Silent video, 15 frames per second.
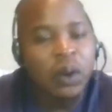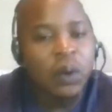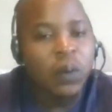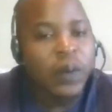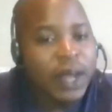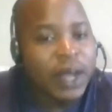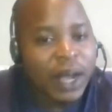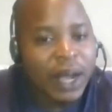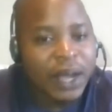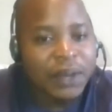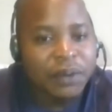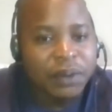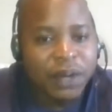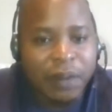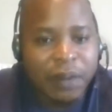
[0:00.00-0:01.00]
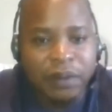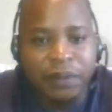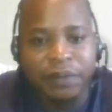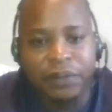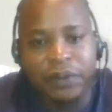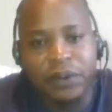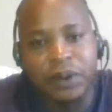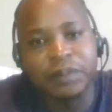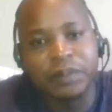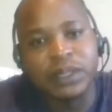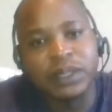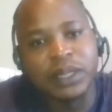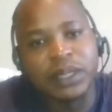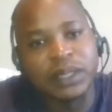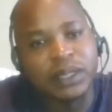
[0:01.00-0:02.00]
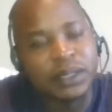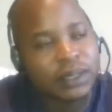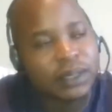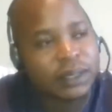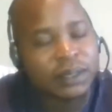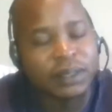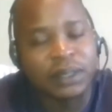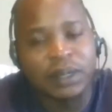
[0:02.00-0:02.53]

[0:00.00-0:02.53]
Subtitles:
Where are you coming from, Mr. D?